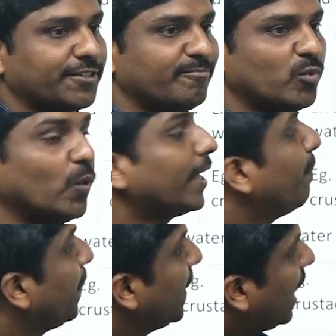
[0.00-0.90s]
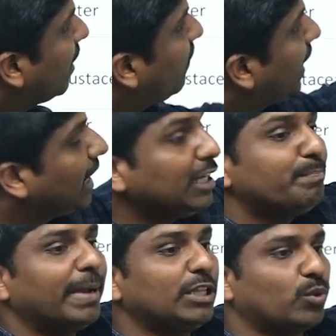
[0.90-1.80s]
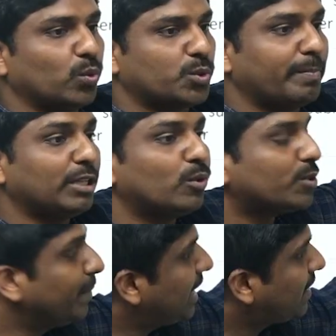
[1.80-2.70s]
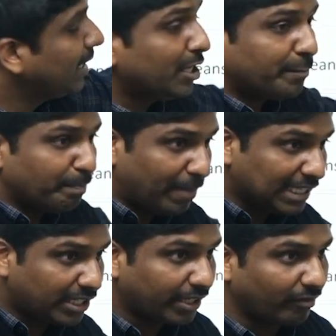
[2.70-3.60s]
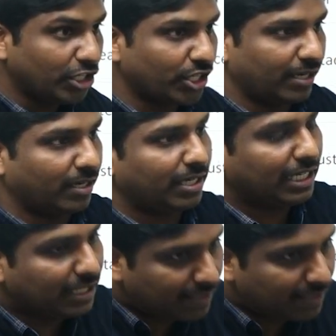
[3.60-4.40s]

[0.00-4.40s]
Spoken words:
Okay. And finally benthos. Benthos means benthic region is